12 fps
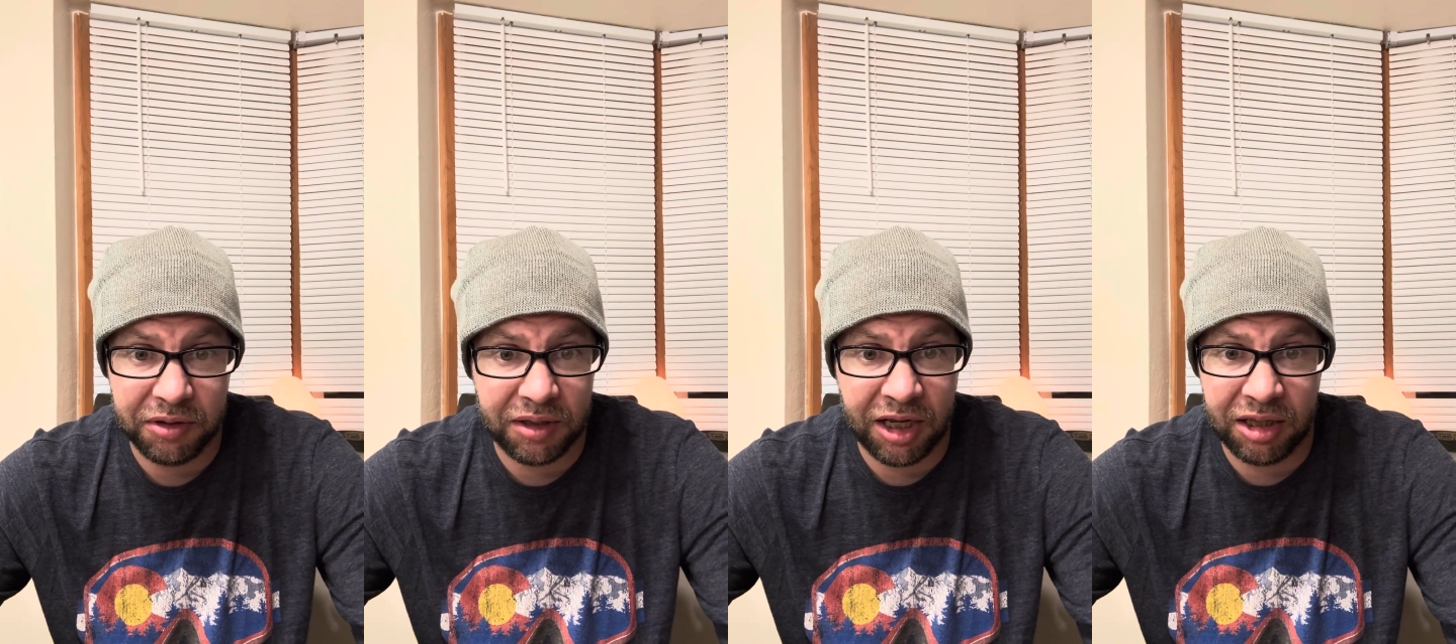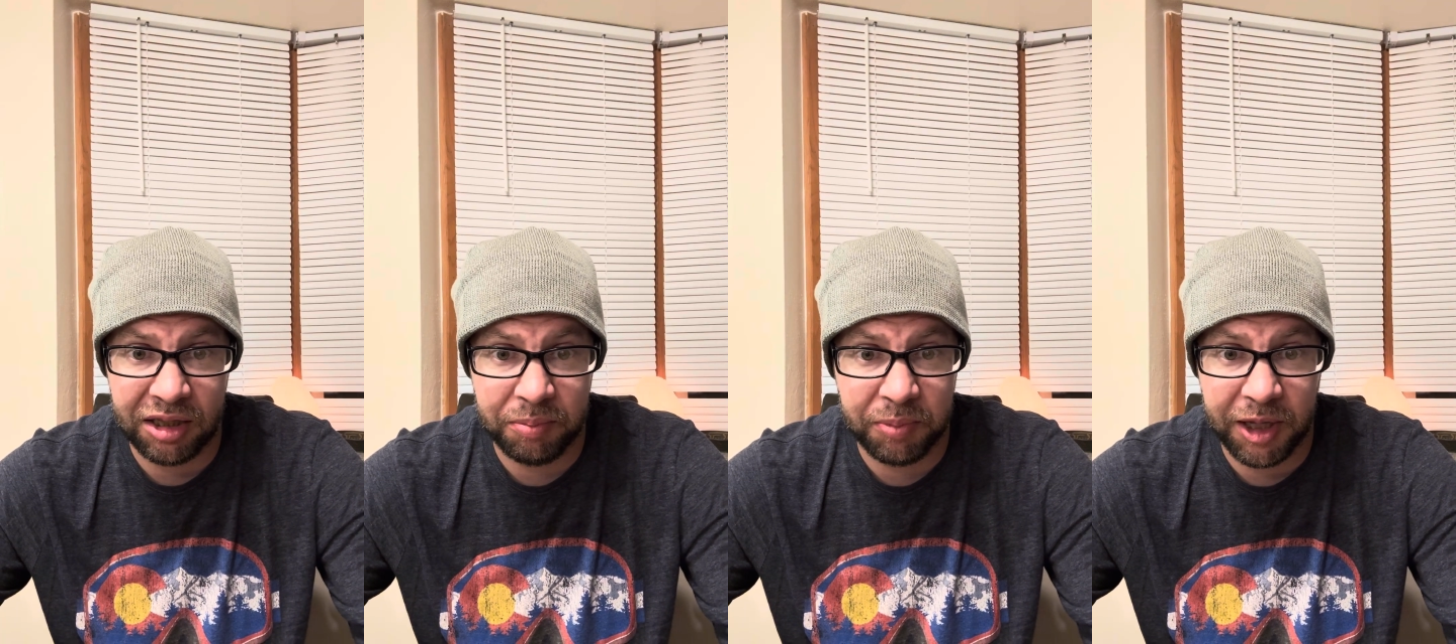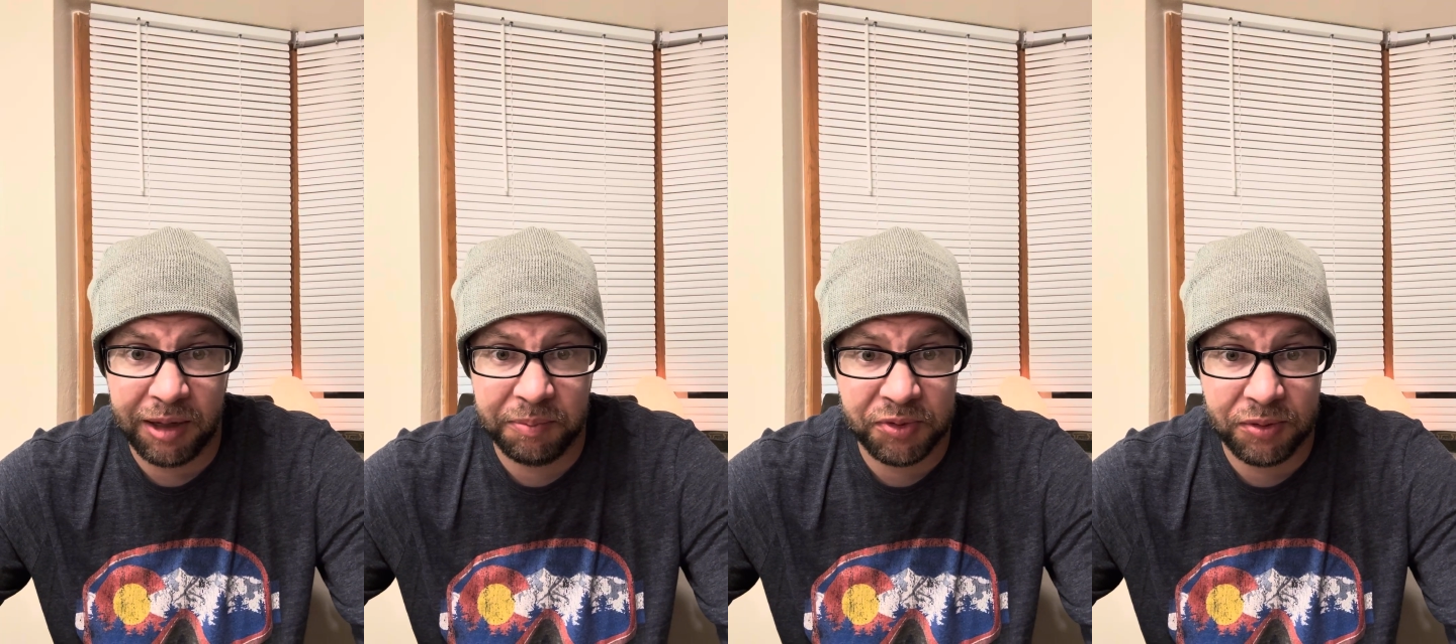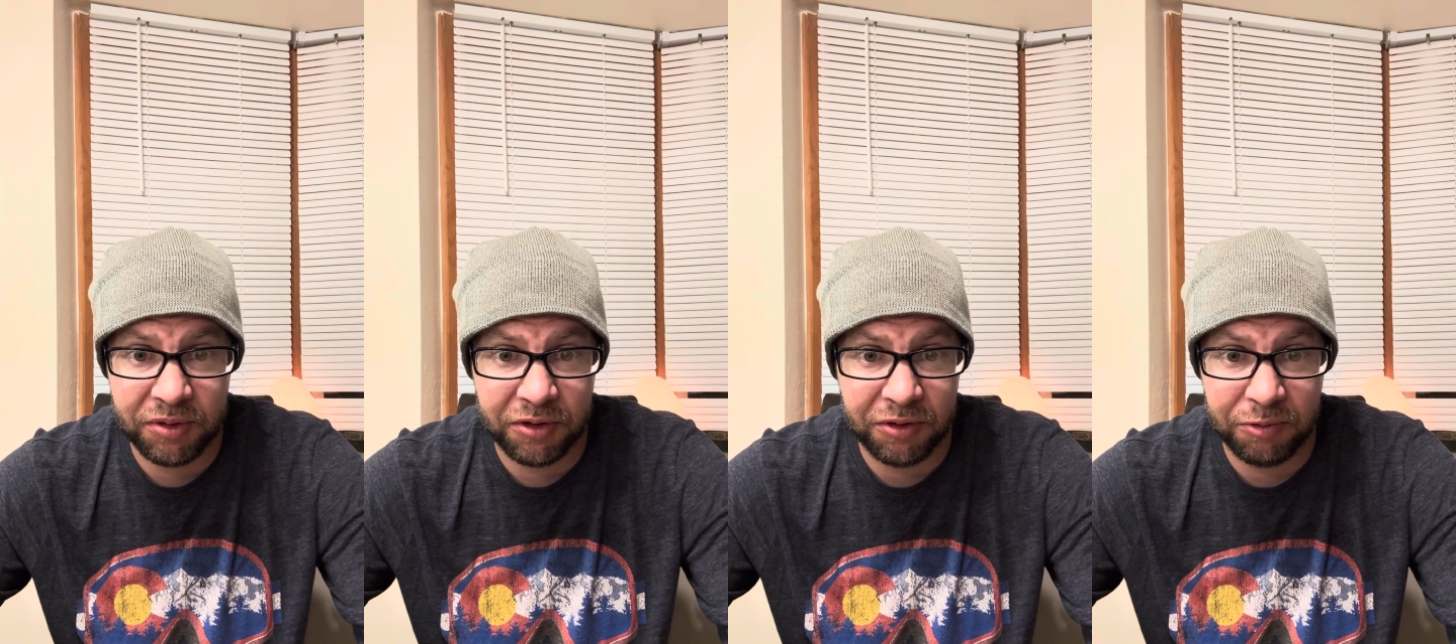lollipops
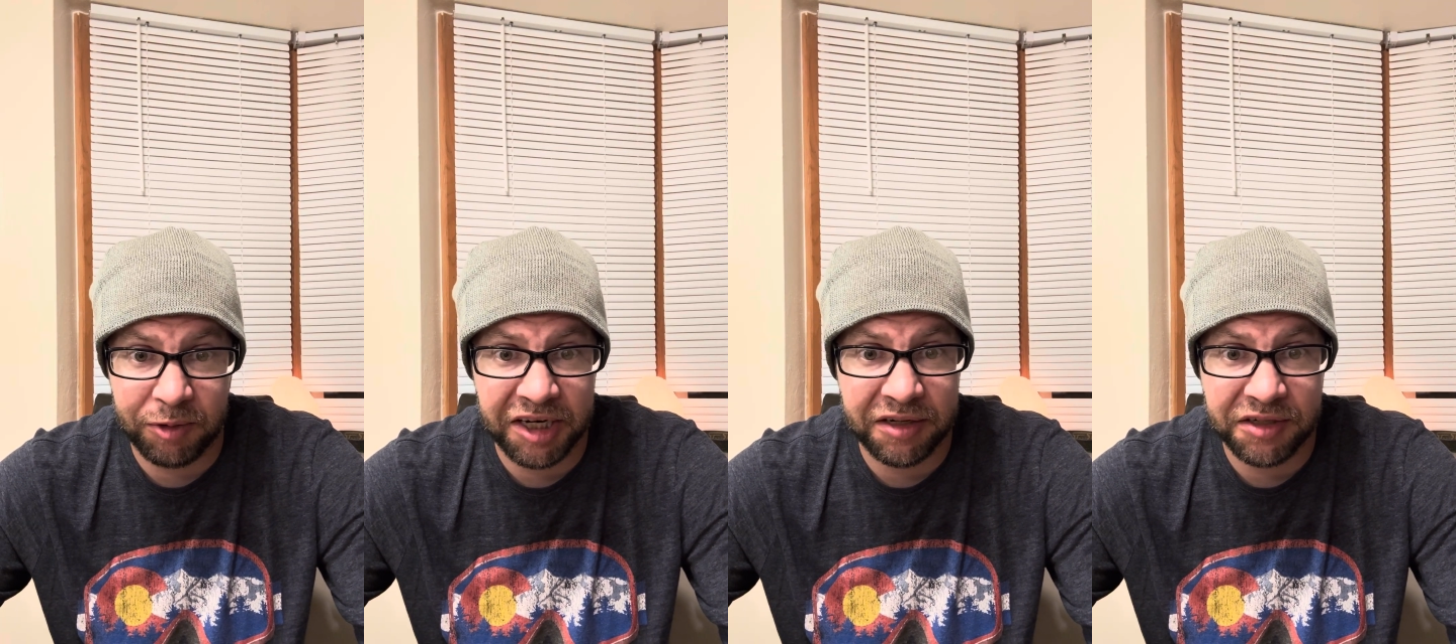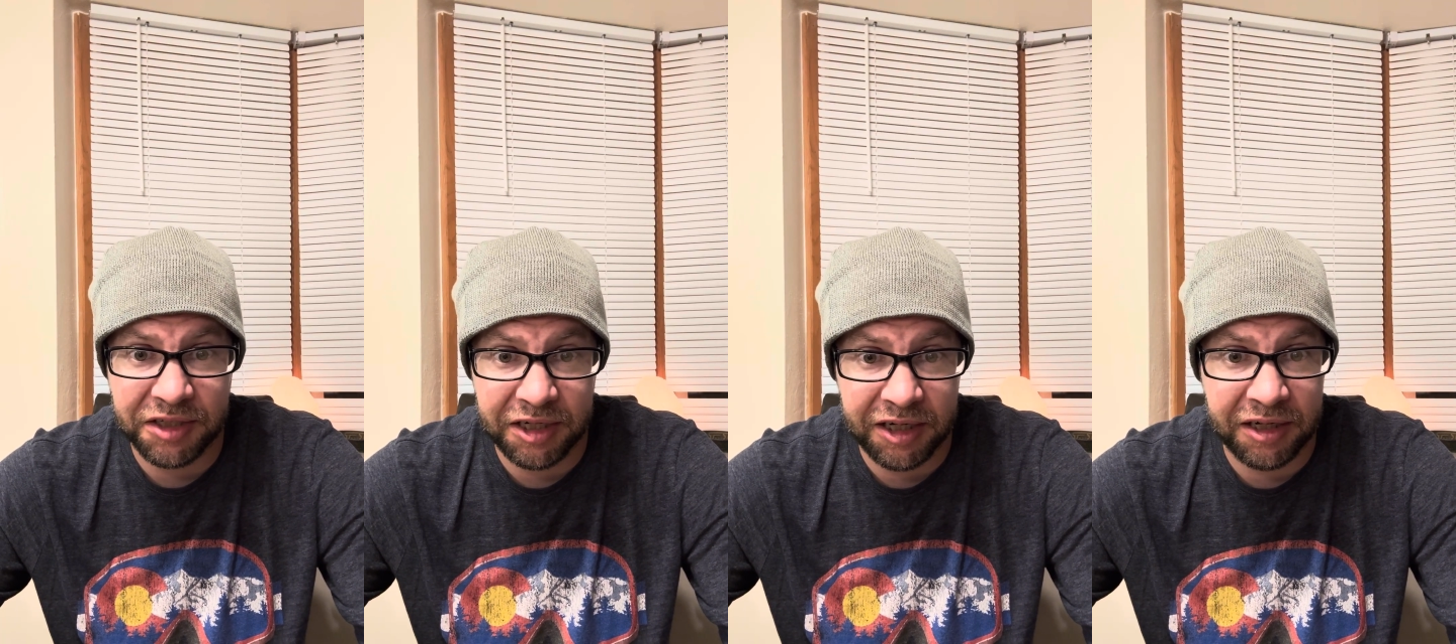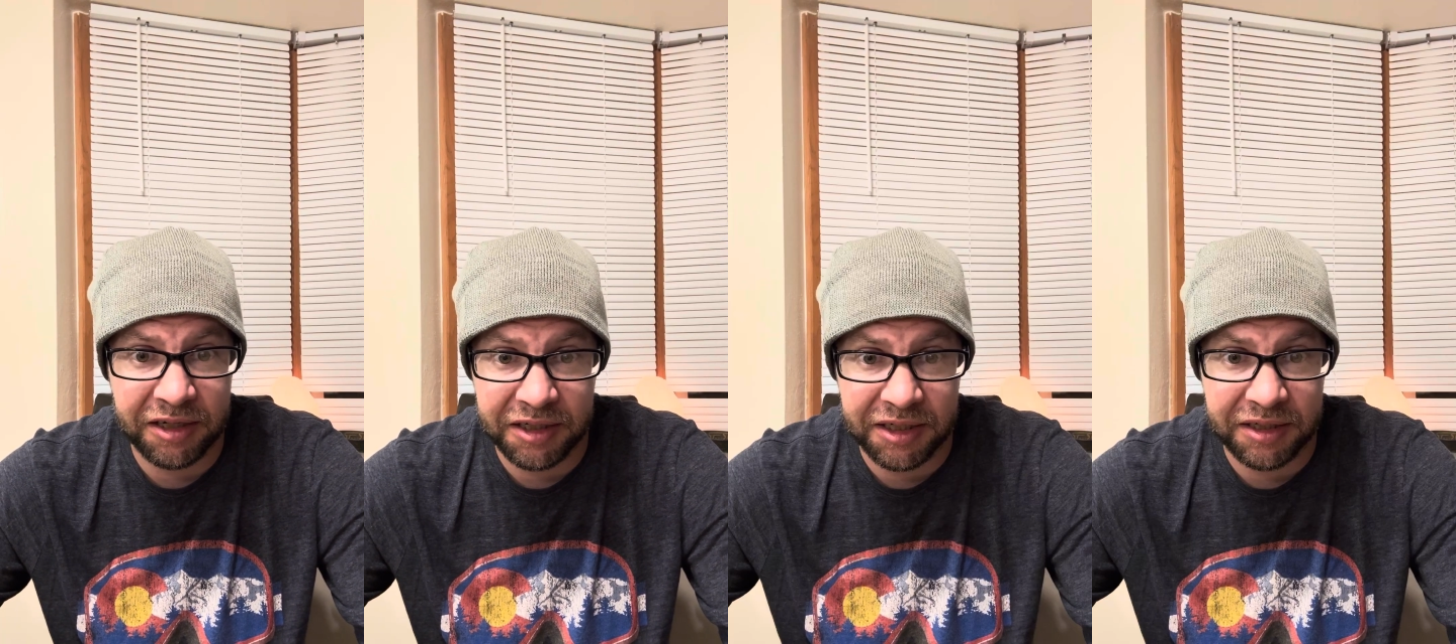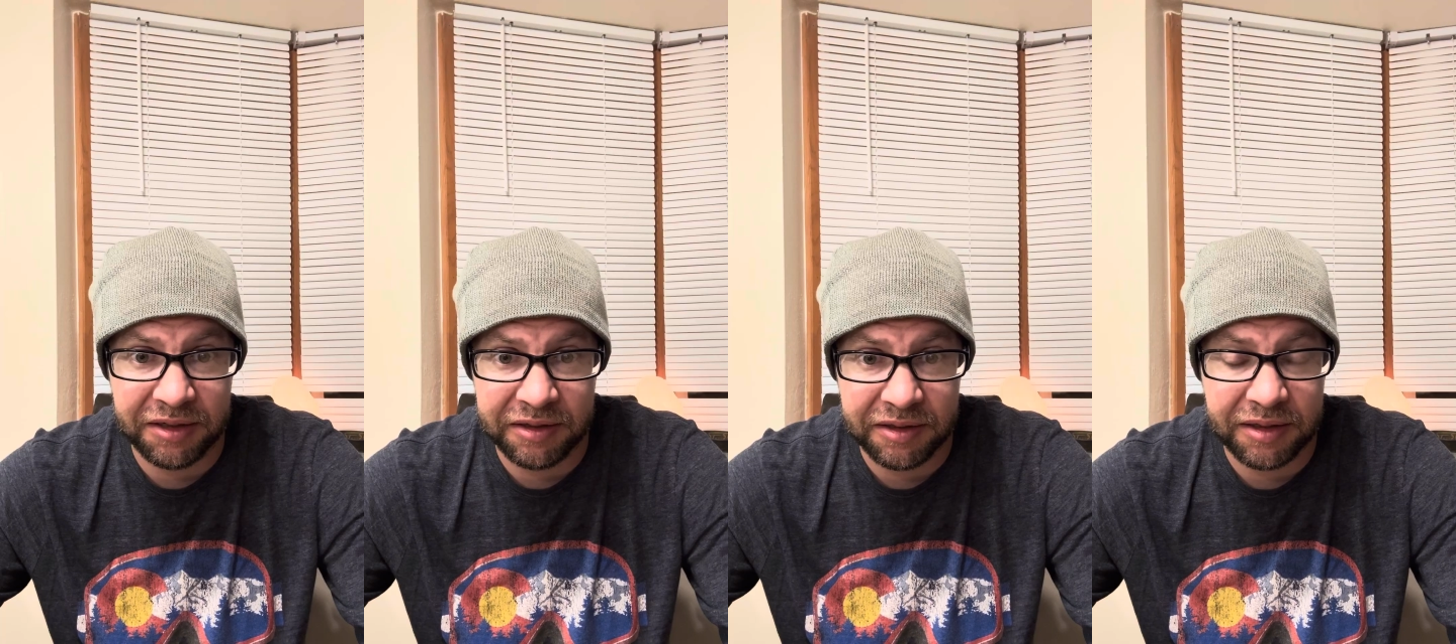are red today, and